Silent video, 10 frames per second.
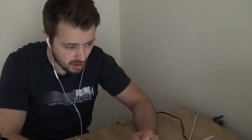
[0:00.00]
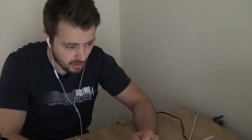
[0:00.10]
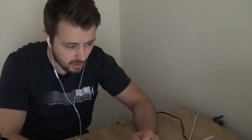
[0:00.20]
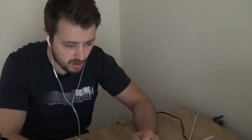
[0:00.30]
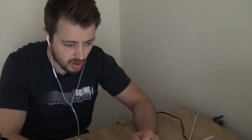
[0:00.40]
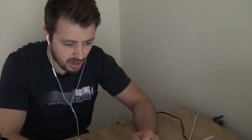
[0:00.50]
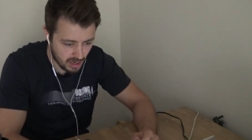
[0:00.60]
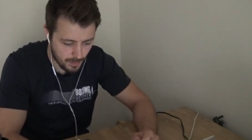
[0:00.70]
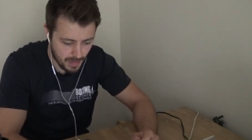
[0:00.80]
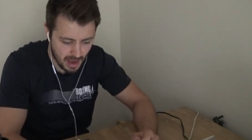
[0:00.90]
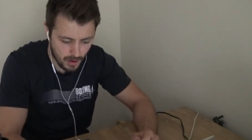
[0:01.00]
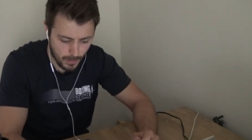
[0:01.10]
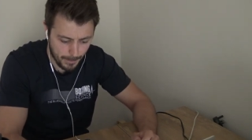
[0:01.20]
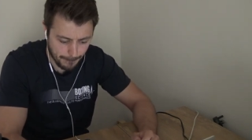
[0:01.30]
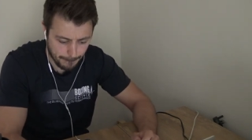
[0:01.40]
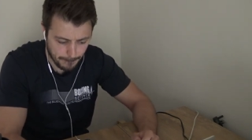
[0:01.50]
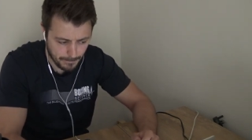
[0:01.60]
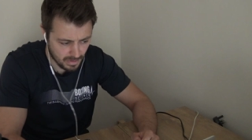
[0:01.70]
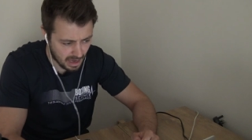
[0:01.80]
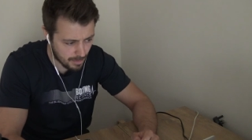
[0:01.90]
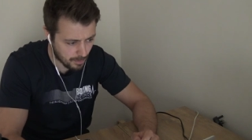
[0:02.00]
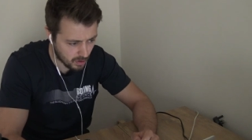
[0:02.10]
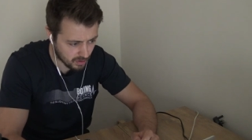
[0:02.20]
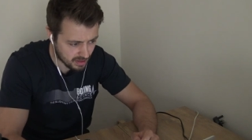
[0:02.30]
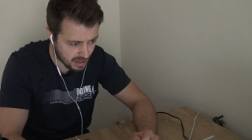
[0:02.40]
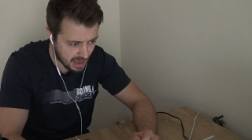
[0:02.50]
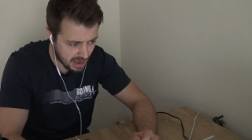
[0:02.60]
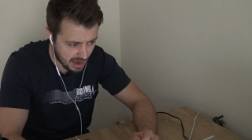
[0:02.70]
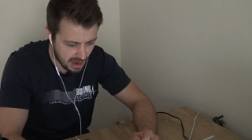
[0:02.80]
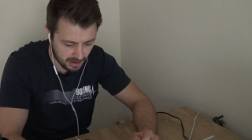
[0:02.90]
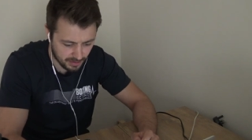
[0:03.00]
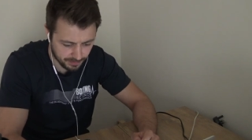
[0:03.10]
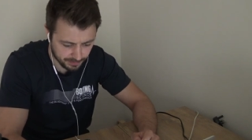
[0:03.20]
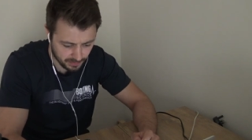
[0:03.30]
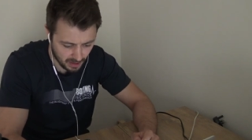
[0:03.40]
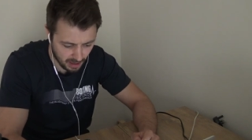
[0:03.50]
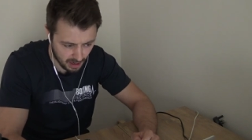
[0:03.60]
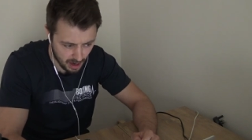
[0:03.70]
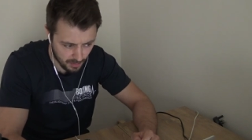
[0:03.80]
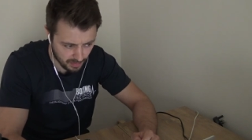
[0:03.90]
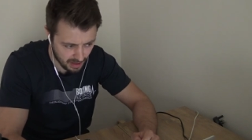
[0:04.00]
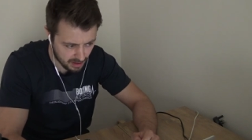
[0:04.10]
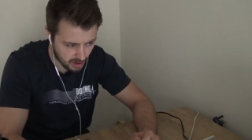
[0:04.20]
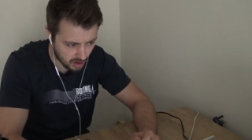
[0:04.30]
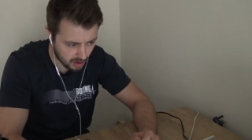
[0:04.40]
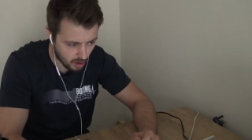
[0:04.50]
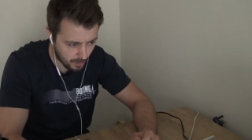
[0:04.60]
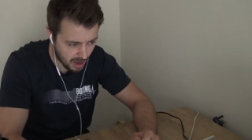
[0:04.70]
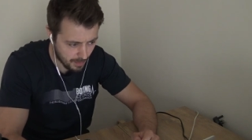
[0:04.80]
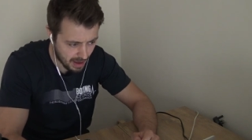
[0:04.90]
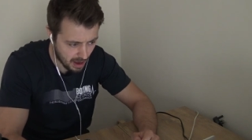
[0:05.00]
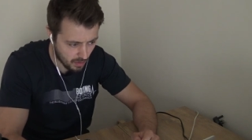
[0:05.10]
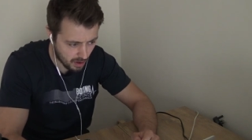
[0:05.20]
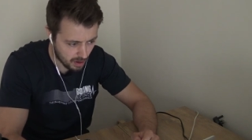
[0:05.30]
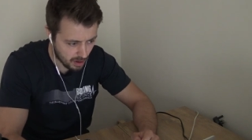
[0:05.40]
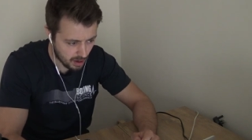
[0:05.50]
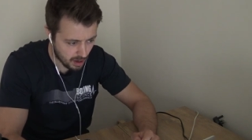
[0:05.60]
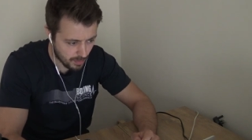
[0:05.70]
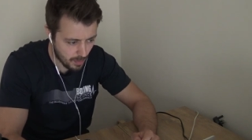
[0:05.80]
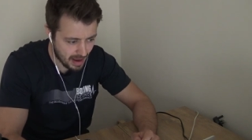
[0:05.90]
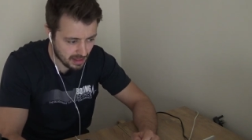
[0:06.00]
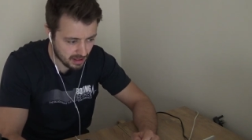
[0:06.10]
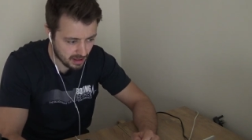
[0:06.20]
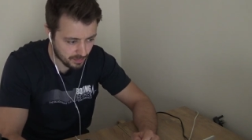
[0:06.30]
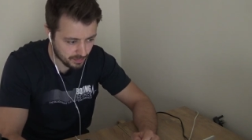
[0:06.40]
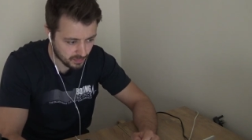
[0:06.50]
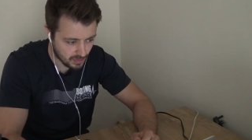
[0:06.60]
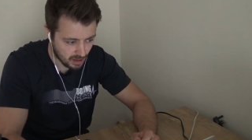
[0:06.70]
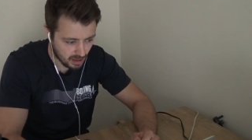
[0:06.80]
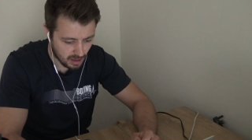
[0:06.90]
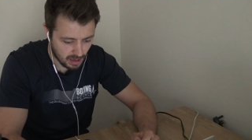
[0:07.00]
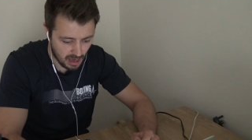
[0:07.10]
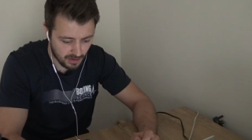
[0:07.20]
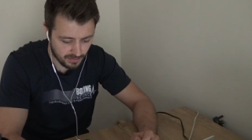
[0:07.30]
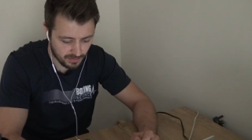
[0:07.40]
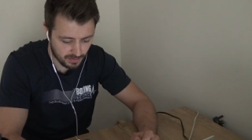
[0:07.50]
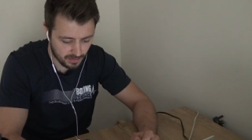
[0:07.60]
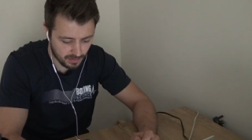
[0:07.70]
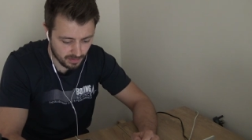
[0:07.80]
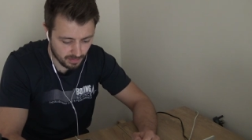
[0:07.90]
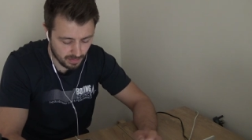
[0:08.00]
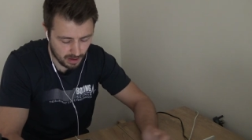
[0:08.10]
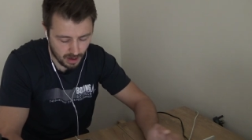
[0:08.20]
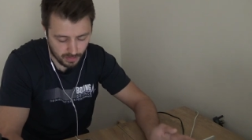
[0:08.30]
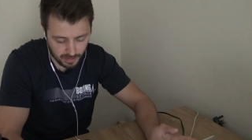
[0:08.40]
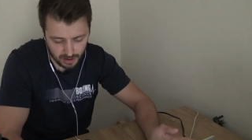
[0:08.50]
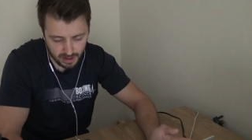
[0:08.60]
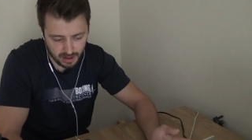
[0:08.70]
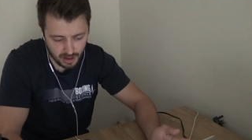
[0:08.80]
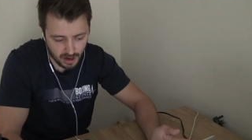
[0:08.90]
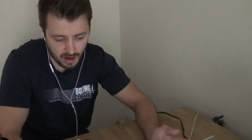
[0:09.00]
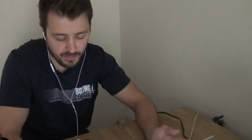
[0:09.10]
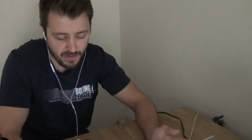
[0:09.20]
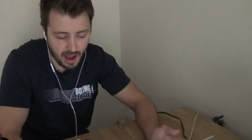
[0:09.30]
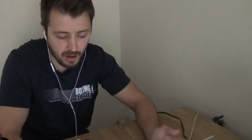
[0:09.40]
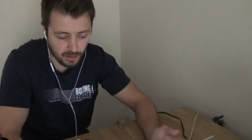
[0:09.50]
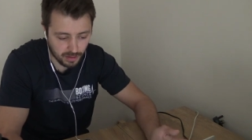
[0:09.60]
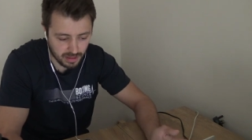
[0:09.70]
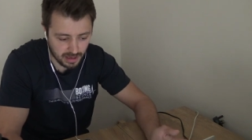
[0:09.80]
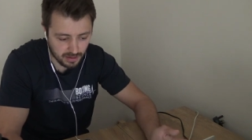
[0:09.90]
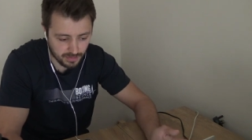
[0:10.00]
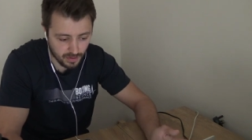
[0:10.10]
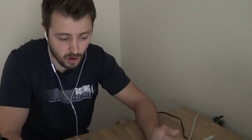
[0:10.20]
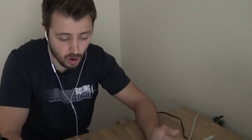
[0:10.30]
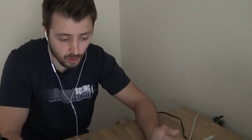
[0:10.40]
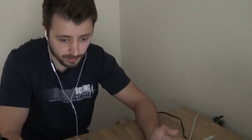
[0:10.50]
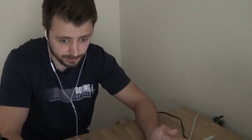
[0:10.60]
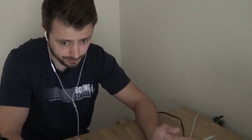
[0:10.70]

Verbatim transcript: We are talking about impulse there, Alan. Um, let's talk a little bit about momentum. If you know, because it's a, a vital thing for